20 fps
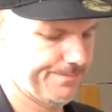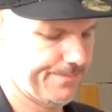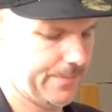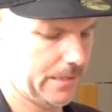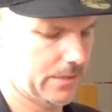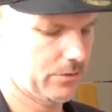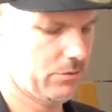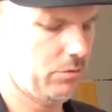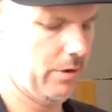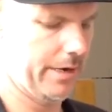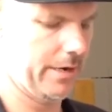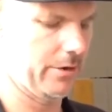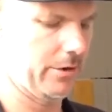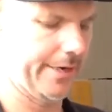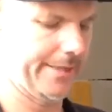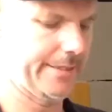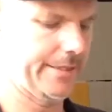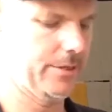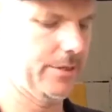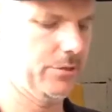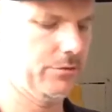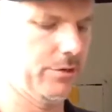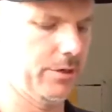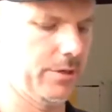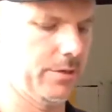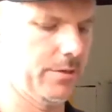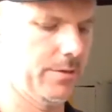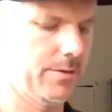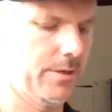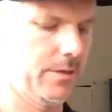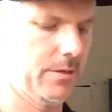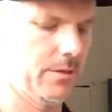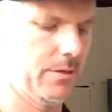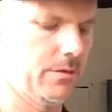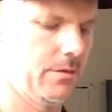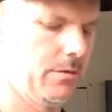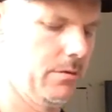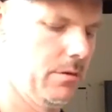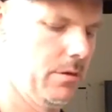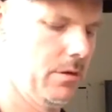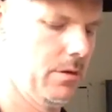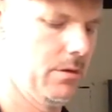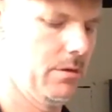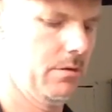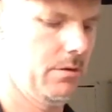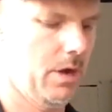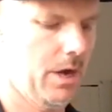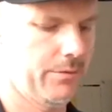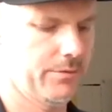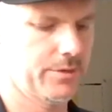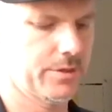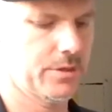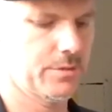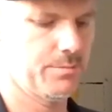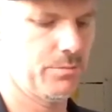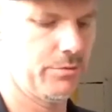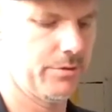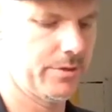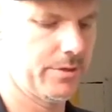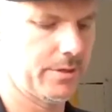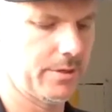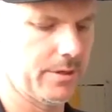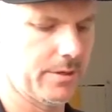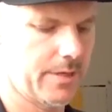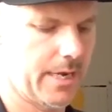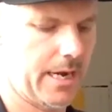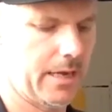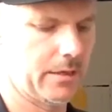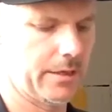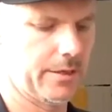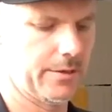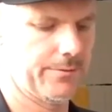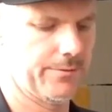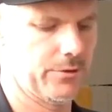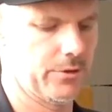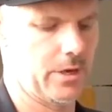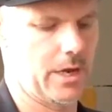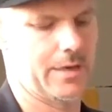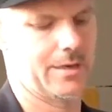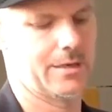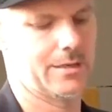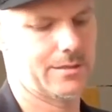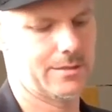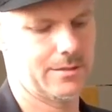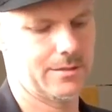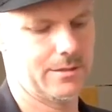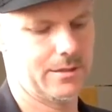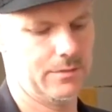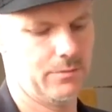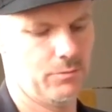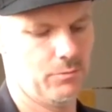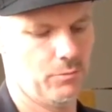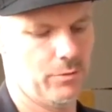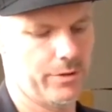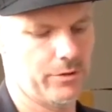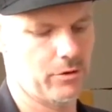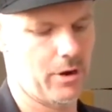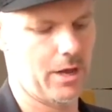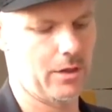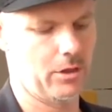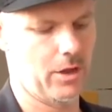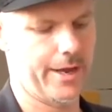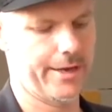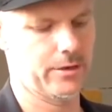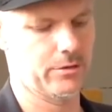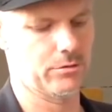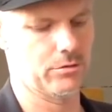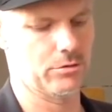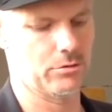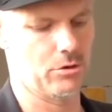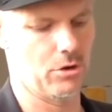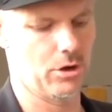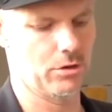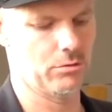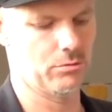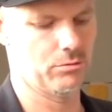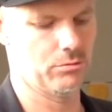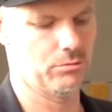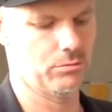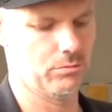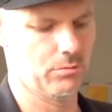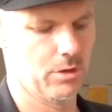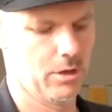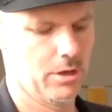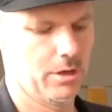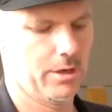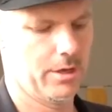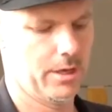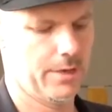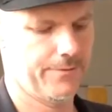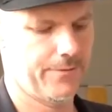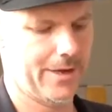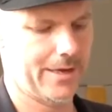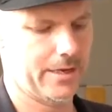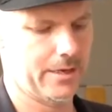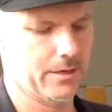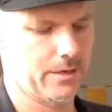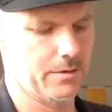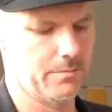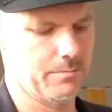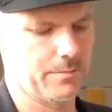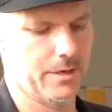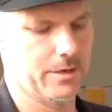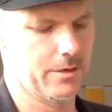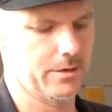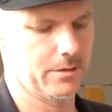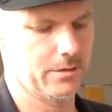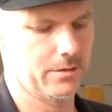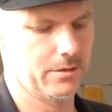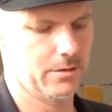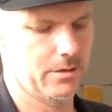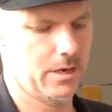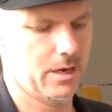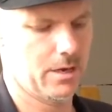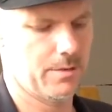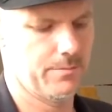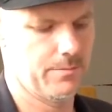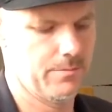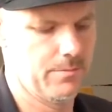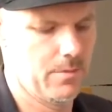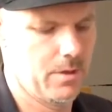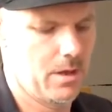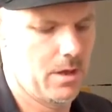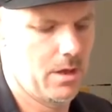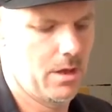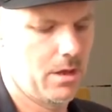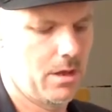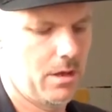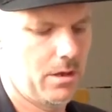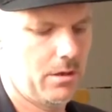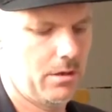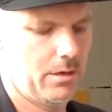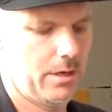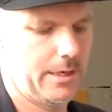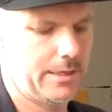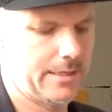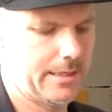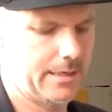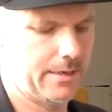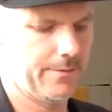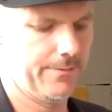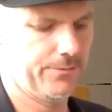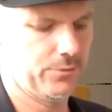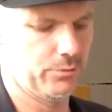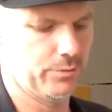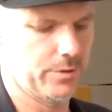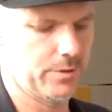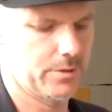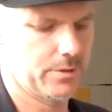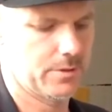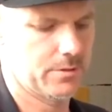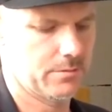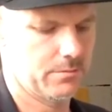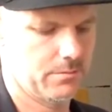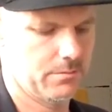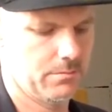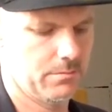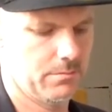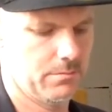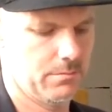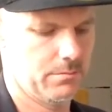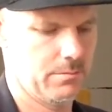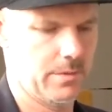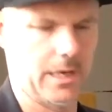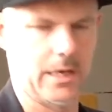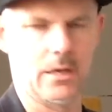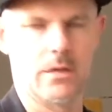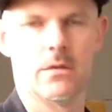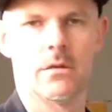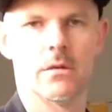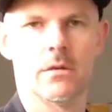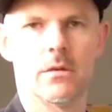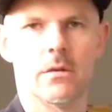it's quite a nice history to think that I was experiencing the tail end of it, and whether I like it or not, or if I can admit it, it did influence me.